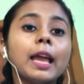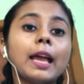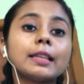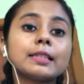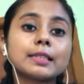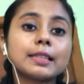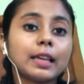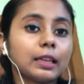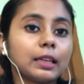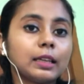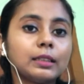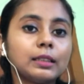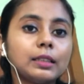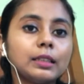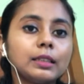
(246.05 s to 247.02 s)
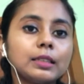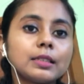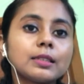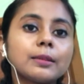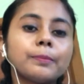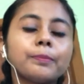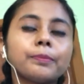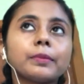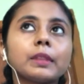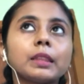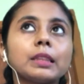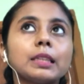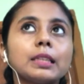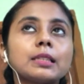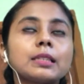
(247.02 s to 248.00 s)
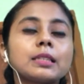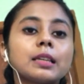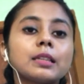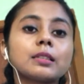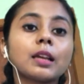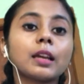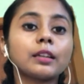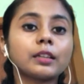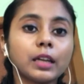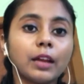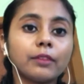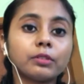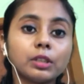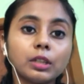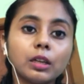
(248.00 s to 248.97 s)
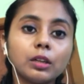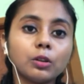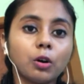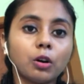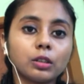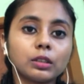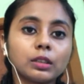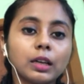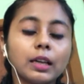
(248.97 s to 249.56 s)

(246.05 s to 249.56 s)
And secondly is, these days I travel a lot.